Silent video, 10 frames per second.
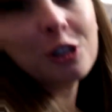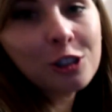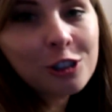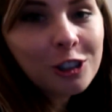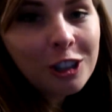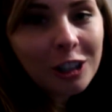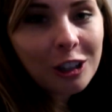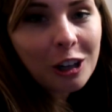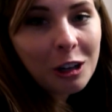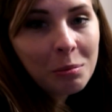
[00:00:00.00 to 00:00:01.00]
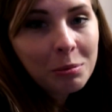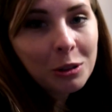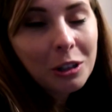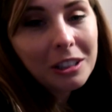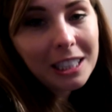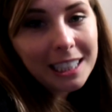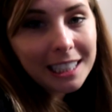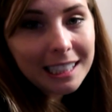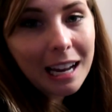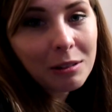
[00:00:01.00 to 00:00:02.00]
snuggle up. You can't eat
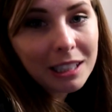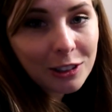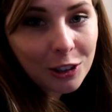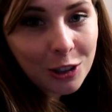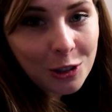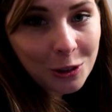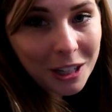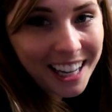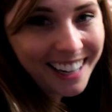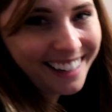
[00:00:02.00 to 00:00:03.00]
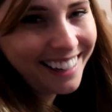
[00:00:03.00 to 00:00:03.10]
this owl, it's not a toy.